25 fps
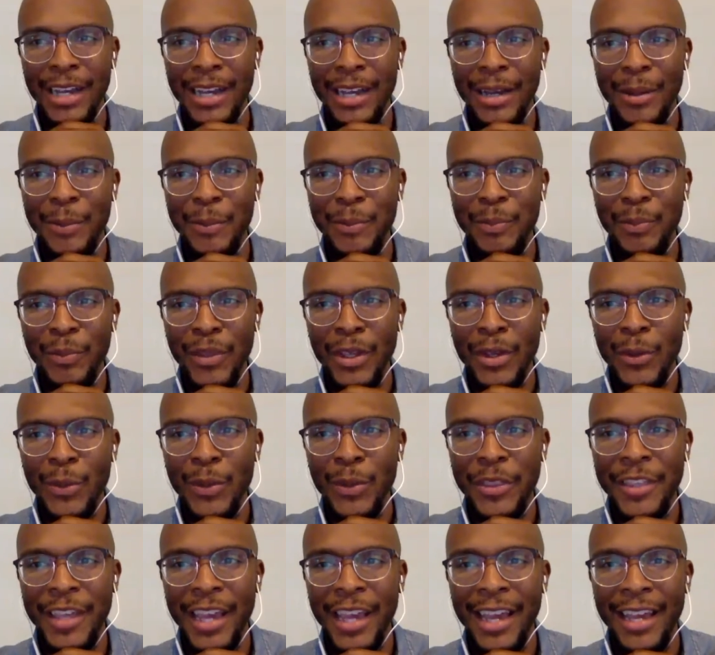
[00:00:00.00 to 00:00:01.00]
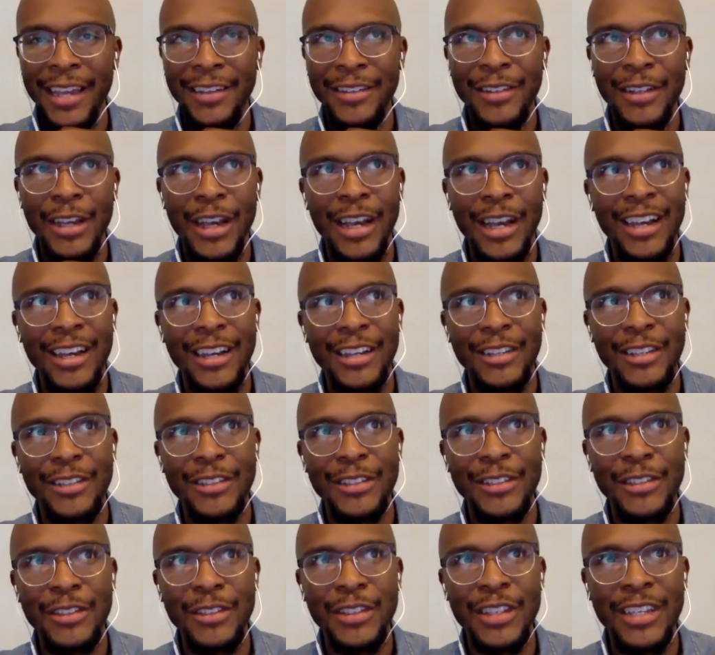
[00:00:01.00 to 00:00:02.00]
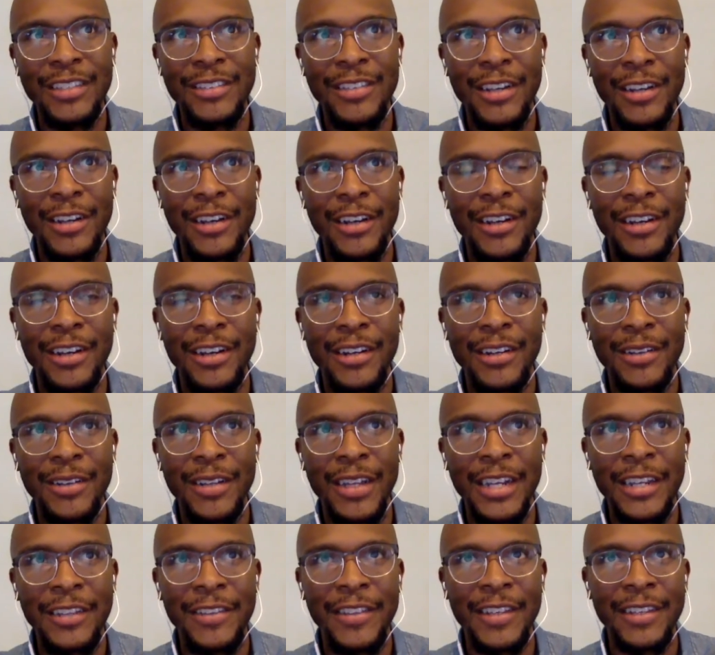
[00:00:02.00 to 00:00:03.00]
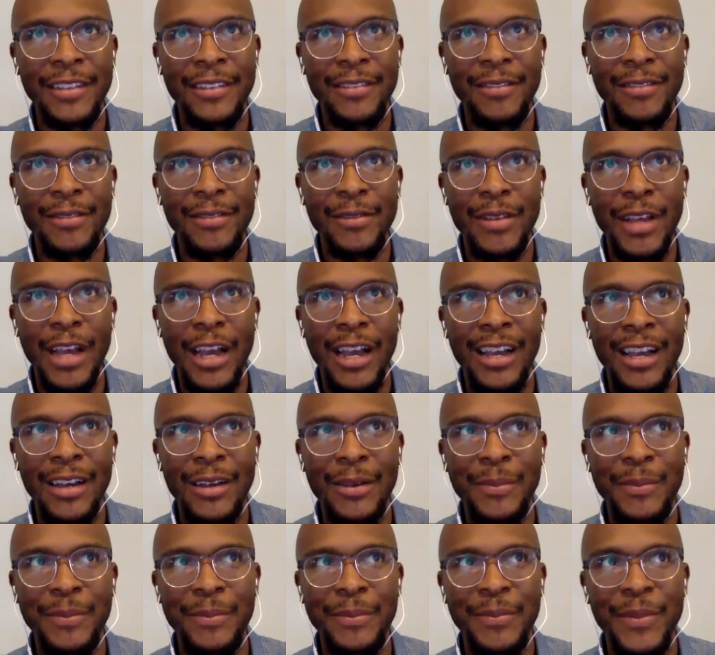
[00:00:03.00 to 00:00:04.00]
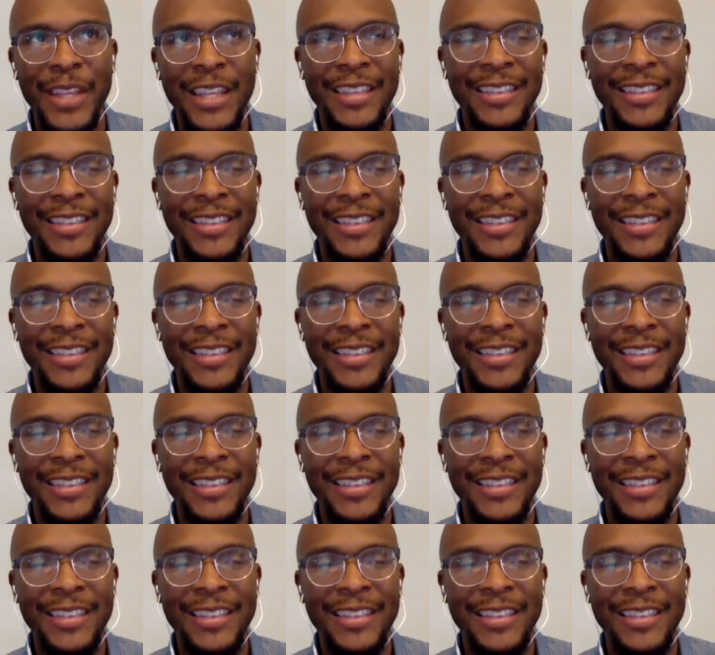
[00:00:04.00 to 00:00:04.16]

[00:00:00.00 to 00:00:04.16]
um, with that: uh, Is there anything um,